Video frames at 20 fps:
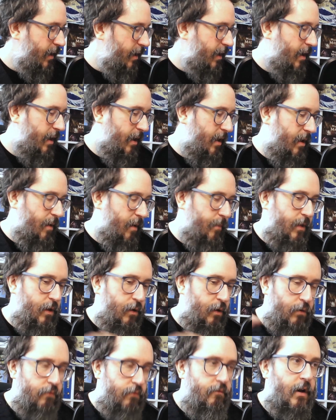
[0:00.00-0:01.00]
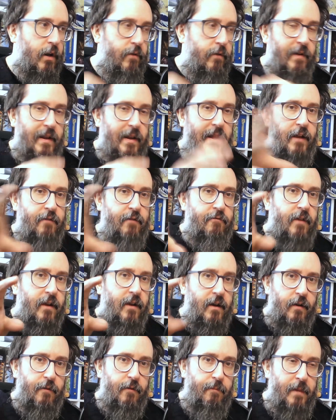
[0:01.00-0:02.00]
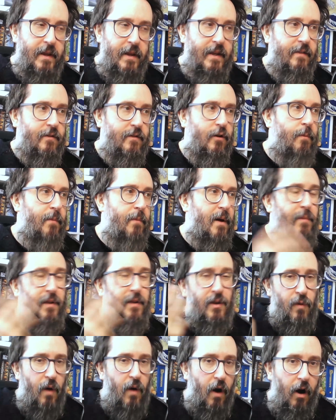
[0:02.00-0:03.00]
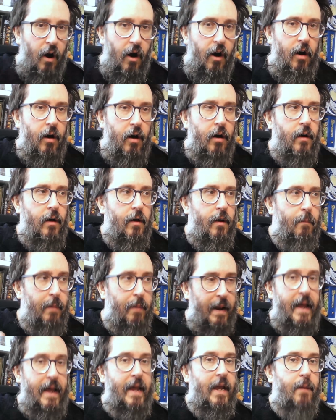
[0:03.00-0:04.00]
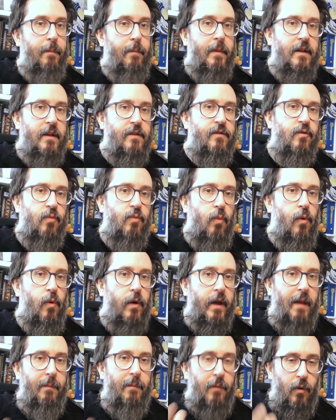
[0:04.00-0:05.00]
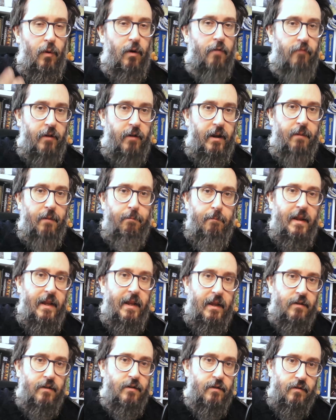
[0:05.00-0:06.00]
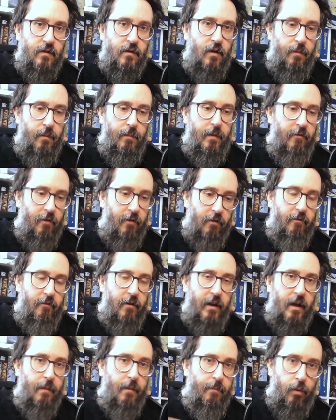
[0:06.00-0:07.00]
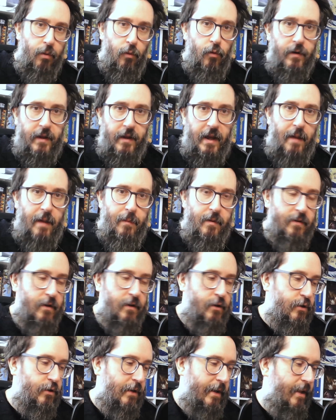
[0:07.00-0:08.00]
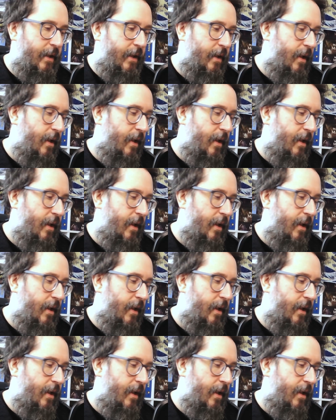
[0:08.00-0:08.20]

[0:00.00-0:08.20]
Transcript: that you could run a really interesting kind of minis combat. But you are playing a miniatures war game. You are running miniatures combat. You are running a board game, essentially.